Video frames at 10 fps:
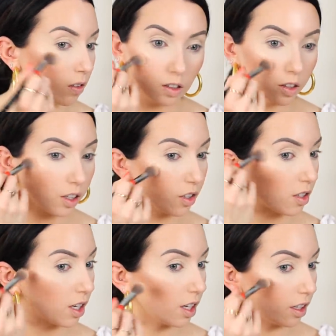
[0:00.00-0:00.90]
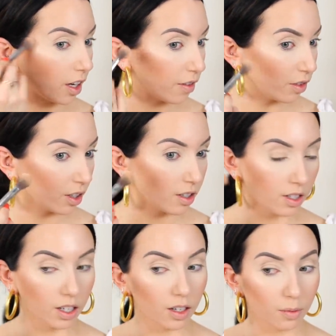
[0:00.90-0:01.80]
Oh, they just like never
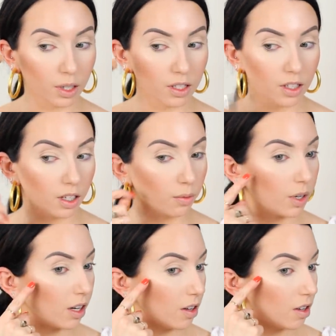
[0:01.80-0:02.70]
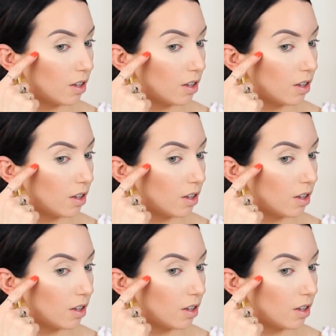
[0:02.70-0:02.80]
sit on my skin well.